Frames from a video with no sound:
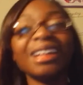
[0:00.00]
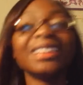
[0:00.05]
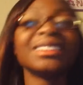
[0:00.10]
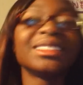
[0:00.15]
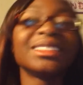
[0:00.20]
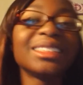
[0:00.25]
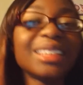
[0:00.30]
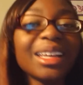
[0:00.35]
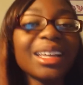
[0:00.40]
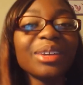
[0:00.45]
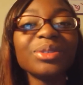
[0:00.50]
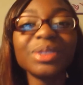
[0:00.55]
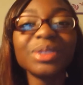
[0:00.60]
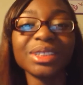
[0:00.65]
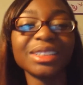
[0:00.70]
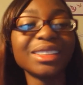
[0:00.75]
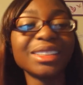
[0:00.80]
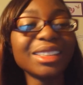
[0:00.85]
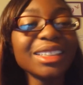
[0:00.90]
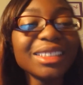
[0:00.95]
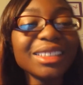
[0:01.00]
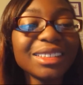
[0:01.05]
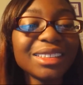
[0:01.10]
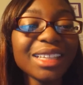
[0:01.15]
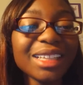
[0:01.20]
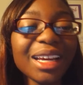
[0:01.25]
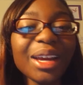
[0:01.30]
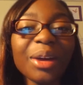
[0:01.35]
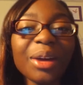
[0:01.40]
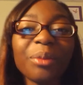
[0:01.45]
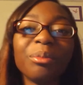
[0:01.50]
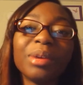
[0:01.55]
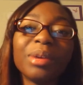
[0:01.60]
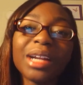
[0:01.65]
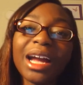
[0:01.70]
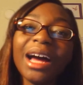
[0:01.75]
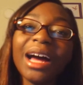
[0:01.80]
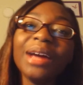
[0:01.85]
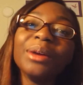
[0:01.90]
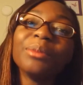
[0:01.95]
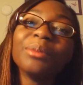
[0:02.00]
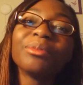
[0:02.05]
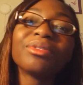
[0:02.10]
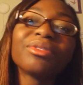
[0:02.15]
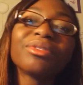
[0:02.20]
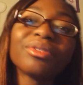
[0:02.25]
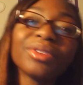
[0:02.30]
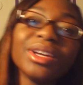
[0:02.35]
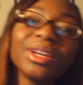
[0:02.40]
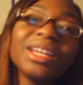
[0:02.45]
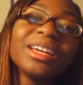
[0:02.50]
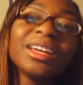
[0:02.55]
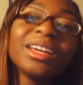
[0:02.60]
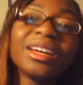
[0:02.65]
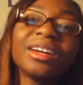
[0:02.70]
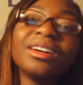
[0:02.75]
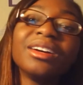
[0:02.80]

Today was a good day, but I am free.